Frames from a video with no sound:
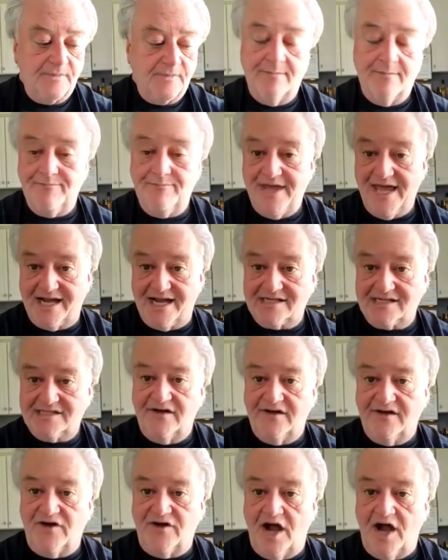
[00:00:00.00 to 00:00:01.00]

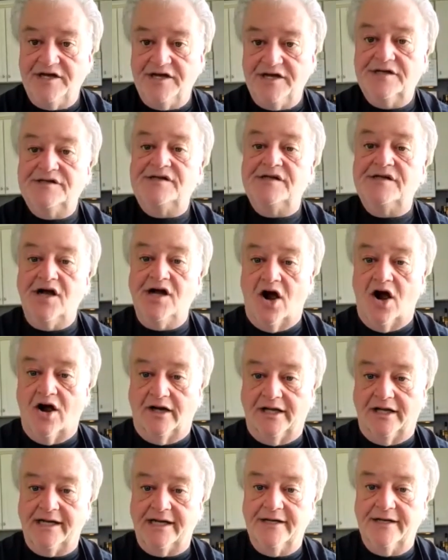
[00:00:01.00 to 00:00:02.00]
mix of onions and
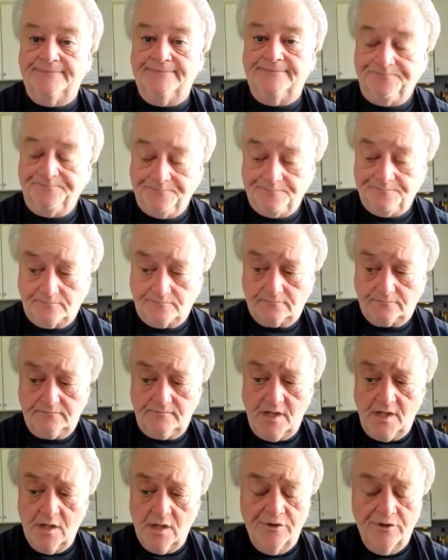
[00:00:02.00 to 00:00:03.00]
garlic
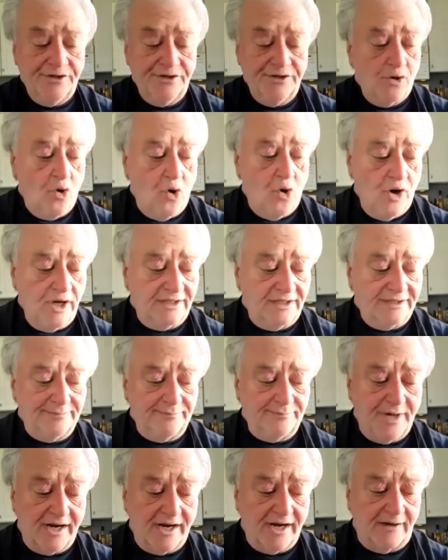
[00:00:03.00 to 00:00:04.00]
with your oil
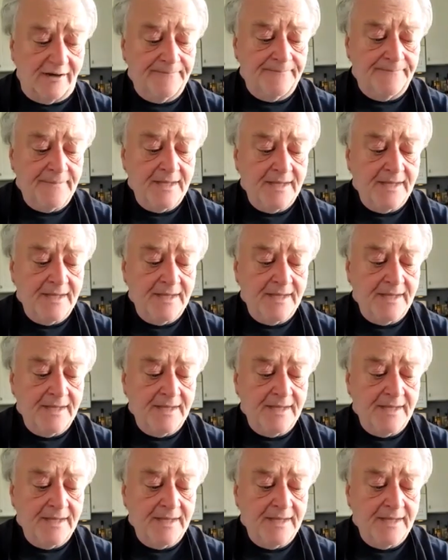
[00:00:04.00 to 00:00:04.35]
and butter.